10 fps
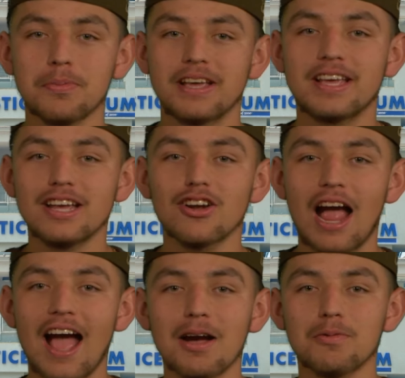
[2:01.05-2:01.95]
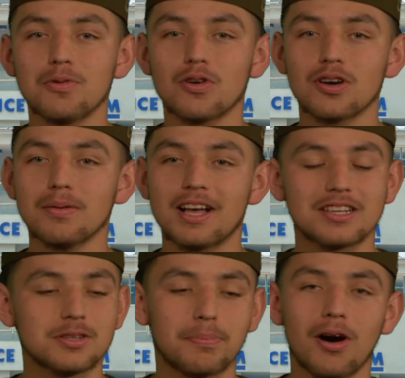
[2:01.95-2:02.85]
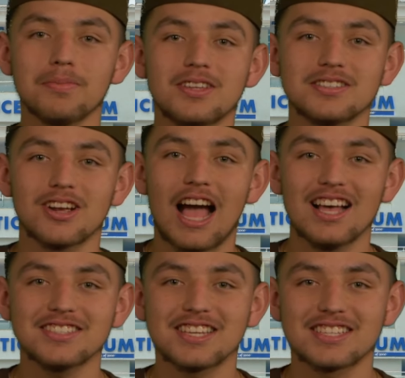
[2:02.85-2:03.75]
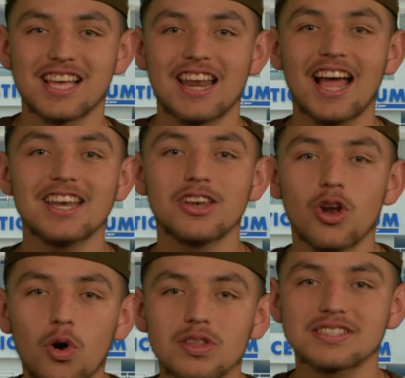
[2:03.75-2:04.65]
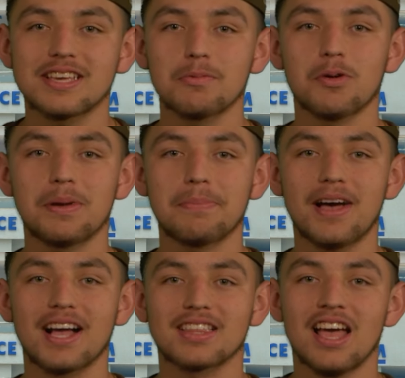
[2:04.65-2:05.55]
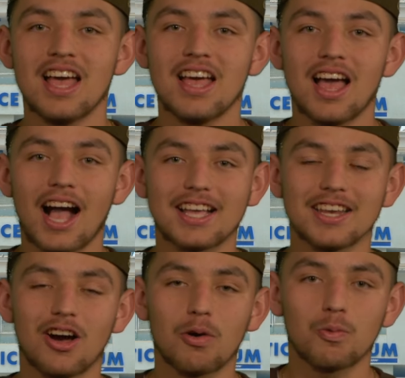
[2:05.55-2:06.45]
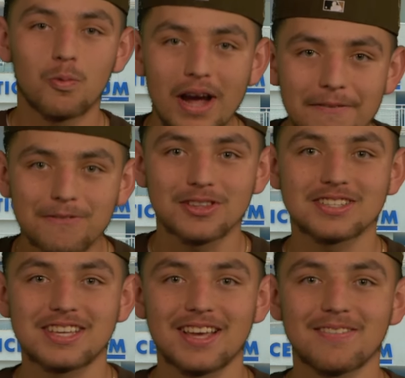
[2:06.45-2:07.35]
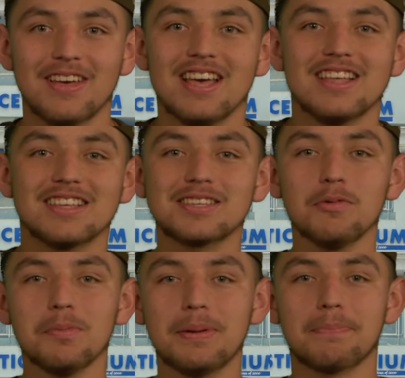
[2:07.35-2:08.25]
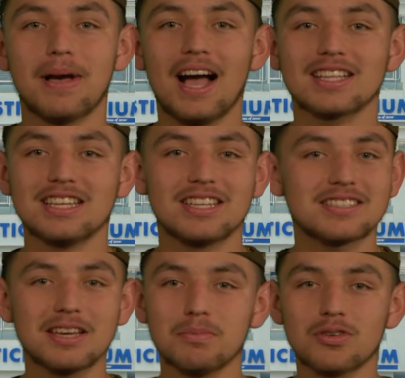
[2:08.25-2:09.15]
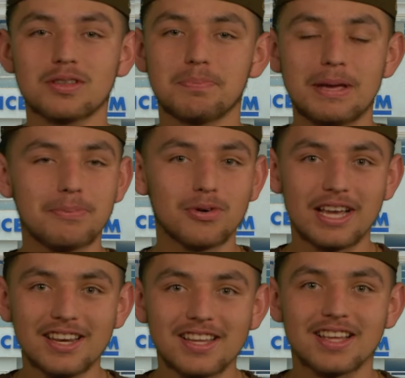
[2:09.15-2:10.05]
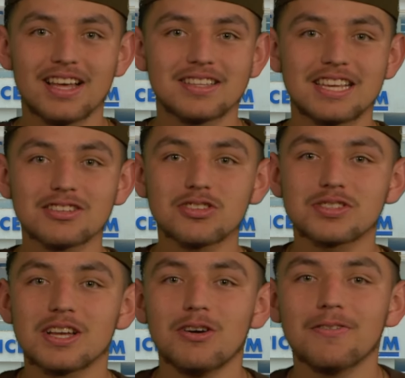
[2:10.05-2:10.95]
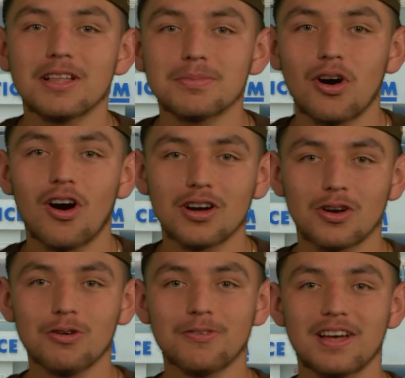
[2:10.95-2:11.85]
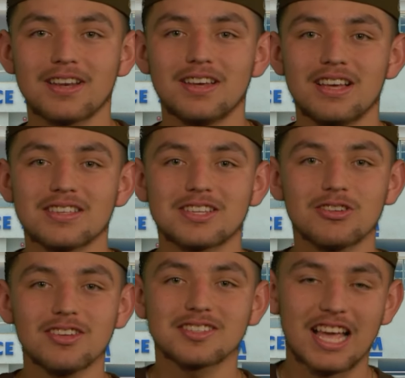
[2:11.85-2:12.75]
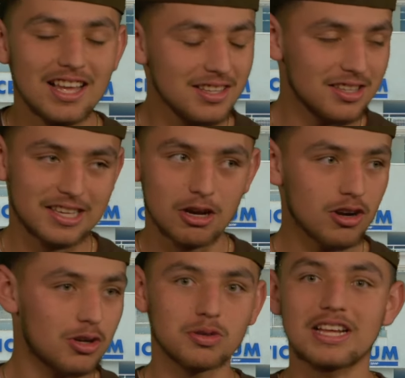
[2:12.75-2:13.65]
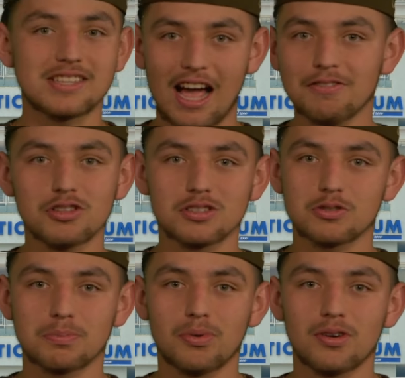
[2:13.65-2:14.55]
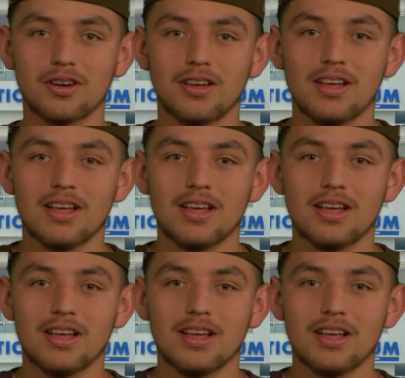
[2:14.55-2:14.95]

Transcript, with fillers: will be here at Warren against the Palm Desert Aztecs, and I know this game will be packed. I cannot wait for this game. This game will be packed, and let's get more people in it. Tickets are still available on GoFan. Scan the QR code that's after this report.